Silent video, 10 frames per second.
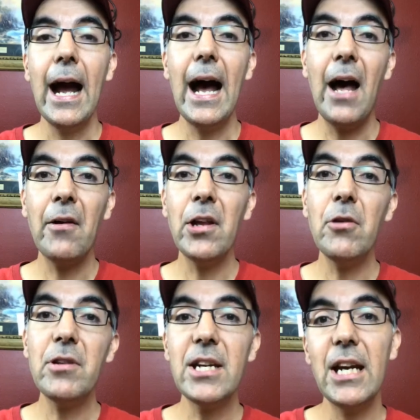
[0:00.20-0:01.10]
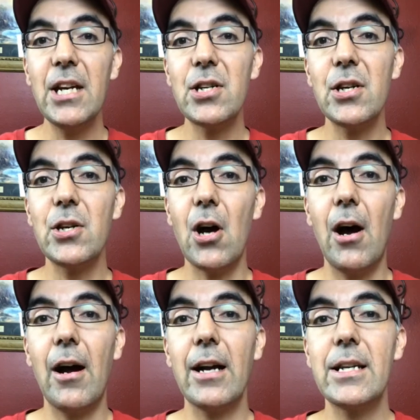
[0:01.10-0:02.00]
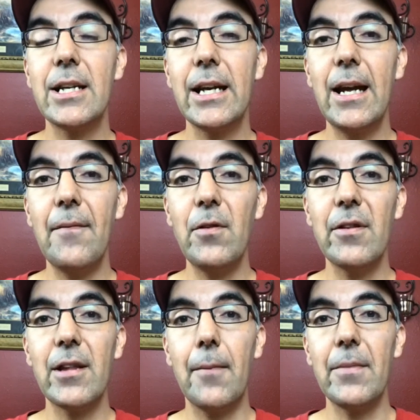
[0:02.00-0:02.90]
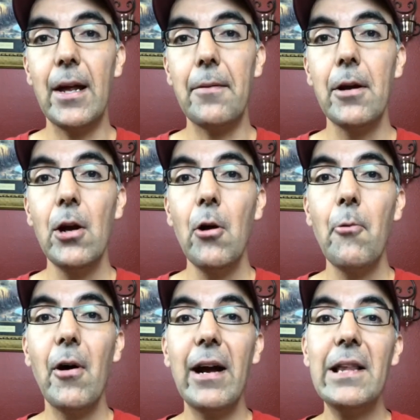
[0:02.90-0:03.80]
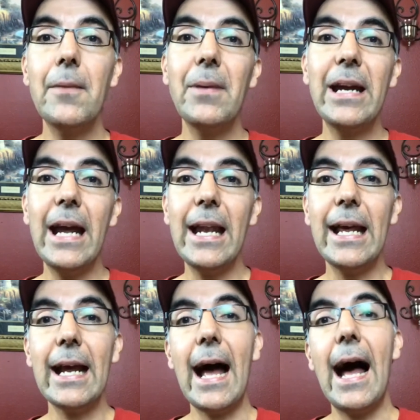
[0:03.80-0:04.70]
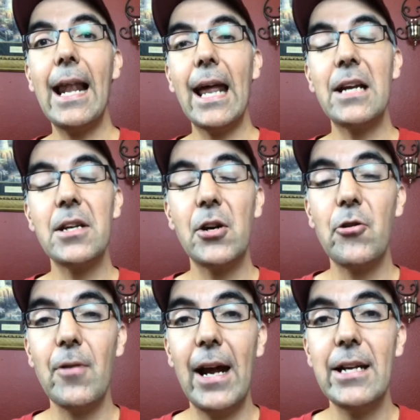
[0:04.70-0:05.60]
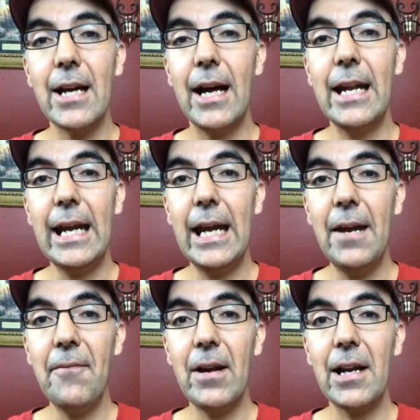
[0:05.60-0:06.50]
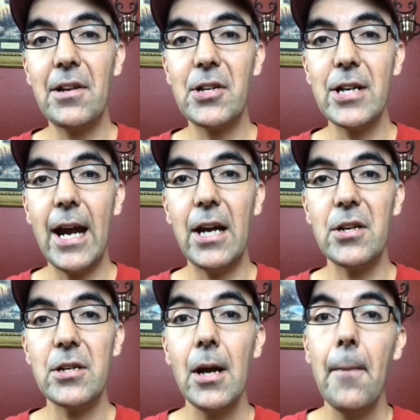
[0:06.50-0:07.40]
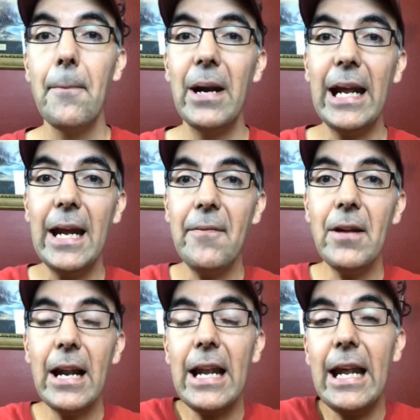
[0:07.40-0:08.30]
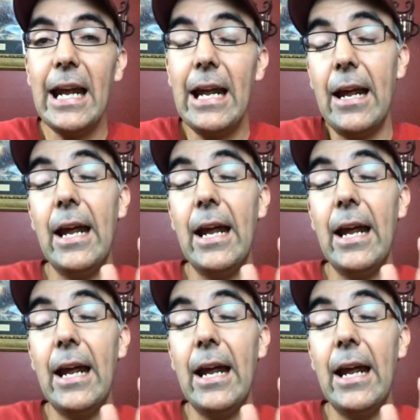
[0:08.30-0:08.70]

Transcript: how do you teach a dog to give you something? Well, in the beginning, I like to create an even exchange, but even in